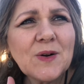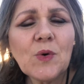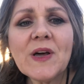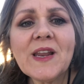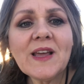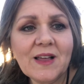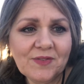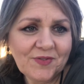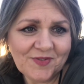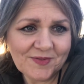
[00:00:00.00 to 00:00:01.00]
what
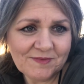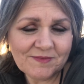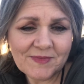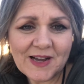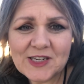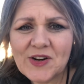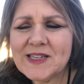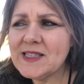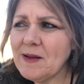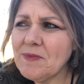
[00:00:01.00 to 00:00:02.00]
if I
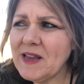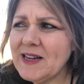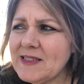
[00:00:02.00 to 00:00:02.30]
tried something?